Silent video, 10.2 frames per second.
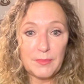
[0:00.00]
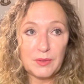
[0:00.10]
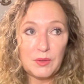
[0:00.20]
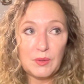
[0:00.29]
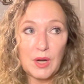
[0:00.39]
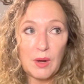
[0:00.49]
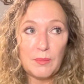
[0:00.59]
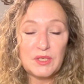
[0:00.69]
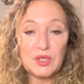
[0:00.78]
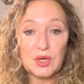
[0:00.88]
people you know,
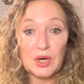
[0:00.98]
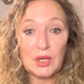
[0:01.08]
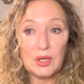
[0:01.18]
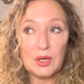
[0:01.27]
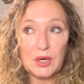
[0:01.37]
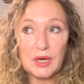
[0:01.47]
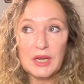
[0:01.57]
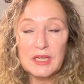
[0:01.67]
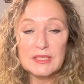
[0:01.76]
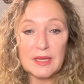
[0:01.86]
but you're going to learn
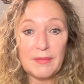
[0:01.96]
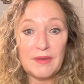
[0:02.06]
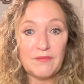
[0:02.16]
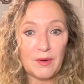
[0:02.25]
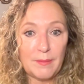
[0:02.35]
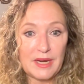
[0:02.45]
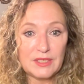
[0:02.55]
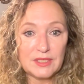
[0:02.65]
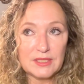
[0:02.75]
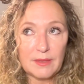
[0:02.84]
some
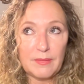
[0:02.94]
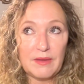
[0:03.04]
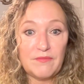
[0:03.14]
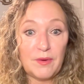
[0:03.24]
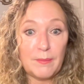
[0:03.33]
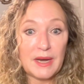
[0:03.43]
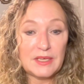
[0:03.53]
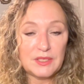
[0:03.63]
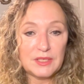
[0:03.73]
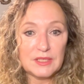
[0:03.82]
information. Some
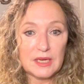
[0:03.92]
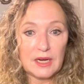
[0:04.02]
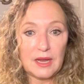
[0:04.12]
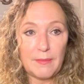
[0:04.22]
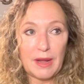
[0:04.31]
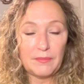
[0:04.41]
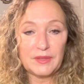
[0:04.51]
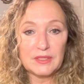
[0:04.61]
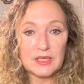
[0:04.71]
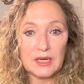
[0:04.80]
information is going to come out
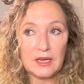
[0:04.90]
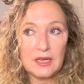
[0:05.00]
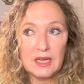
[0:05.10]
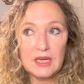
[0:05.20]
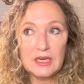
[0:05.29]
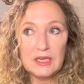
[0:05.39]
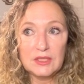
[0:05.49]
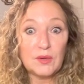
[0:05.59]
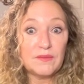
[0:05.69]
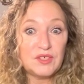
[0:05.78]
that's going to
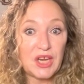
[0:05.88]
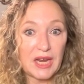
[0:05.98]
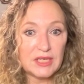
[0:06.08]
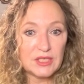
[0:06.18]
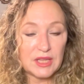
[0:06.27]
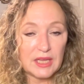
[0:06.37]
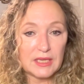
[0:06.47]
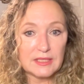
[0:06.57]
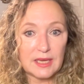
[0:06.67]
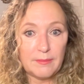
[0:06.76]
sort of change
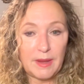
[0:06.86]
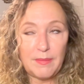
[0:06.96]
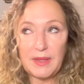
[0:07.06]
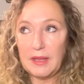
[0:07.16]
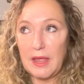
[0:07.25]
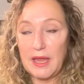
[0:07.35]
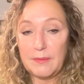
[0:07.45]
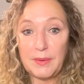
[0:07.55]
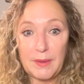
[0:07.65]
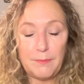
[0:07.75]
things and maybe
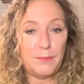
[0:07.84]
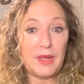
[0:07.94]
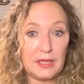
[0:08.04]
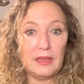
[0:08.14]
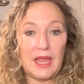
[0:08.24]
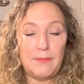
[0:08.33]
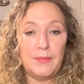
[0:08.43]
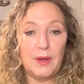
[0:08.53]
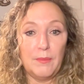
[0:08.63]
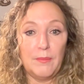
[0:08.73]
like be a big
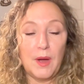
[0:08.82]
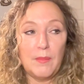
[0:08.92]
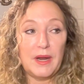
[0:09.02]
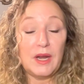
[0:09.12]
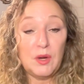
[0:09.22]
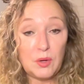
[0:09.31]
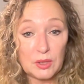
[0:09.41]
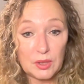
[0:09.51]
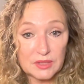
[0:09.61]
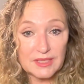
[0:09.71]
light bulb moment. You
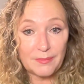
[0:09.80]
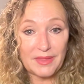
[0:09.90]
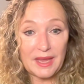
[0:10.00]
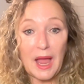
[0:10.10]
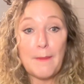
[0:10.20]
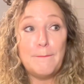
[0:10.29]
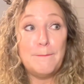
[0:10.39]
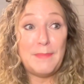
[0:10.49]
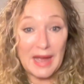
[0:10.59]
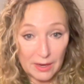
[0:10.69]
could learn something
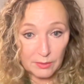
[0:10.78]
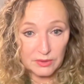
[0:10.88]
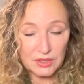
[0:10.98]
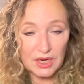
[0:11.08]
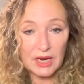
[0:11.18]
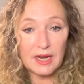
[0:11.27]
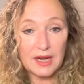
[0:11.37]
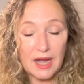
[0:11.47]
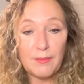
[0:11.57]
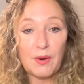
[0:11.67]
about a
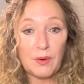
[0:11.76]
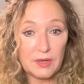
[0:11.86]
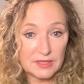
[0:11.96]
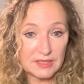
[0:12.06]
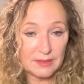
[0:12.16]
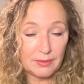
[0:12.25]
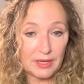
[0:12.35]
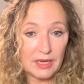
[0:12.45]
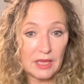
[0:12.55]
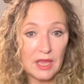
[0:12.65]
neighbor or a
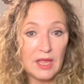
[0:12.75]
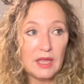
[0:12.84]
sibling